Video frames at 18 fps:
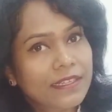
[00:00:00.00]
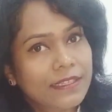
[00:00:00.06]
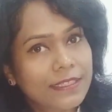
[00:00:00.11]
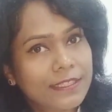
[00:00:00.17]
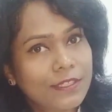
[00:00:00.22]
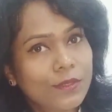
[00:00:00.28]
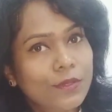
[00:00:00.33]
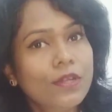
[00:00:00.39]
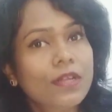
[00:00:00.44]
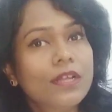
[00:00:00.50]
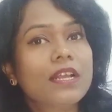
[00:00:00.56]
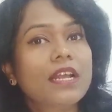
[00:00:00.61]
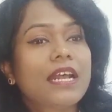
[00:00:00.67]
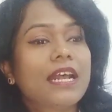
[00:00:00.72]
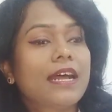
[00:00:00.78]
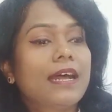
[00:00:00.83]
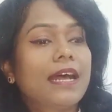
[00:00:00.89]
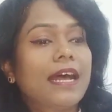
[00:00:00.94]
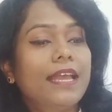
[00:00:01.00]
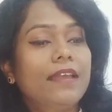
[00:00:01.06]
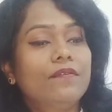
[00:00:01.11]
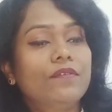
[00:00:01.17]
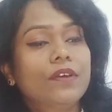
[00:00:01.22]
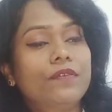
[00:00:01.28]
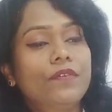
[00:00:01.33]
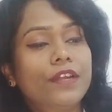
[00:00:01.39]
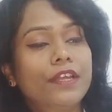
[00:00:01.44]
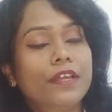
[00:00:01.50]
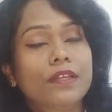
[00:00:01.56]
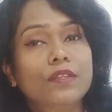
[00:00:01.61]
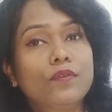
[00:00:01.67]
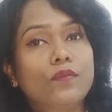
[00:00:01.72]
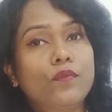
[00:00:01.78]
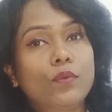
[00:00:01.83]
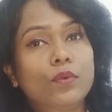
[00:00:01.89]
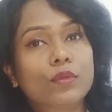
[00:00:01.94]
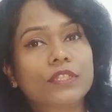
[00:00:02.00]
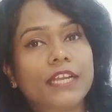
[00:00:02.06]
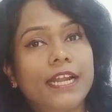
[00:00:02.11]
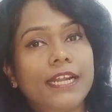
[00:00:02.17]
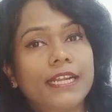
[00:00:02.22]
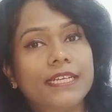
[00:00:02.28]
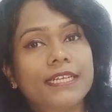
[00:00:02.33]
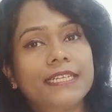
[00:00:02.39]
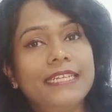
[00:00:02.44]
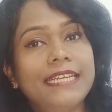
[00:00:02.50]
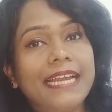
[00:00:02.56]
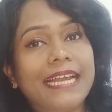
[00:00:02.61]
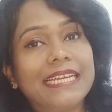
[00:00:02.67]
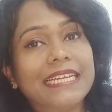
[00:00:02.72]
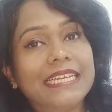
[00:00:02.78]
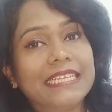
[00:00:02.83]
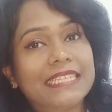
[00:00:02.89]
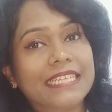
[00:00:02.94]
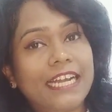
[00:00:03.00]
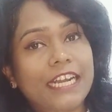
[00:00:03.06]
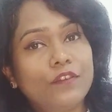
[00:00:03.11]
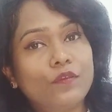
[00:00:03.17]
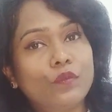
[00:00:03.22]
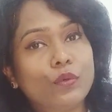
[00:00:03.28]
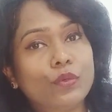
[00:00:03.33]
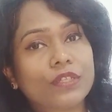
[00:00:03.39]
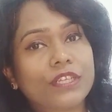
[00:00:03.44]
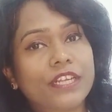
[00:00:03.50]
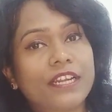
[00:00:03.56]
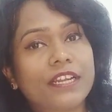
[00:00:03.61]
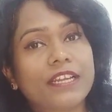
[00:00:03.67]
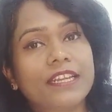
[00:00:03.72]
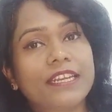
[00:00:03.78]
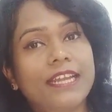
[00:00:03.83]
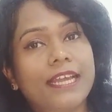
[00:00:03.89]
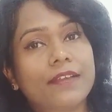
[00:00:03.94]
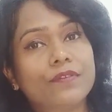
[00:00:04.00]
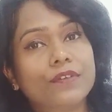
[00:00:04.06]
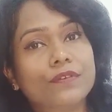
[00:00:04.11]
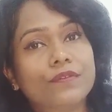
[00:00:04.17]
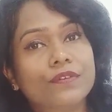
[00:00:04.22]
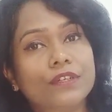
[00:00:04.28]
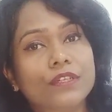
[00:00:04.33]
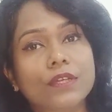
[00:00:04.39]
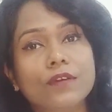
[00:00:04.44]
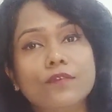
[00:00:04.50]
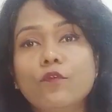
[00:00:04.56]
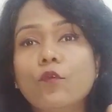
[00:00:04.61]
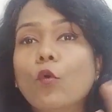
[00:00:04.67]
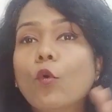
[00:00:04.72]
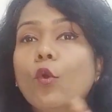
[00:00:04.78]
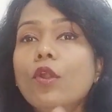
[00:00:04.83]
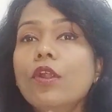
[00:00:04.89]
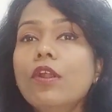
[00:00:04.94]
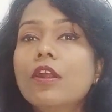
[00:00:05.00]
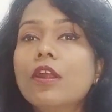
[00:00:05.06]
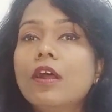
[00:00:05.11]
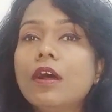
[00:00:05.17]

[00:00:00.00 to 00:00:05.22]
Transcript: So I have covered here the fourth category, and in that fourth category I have covered the four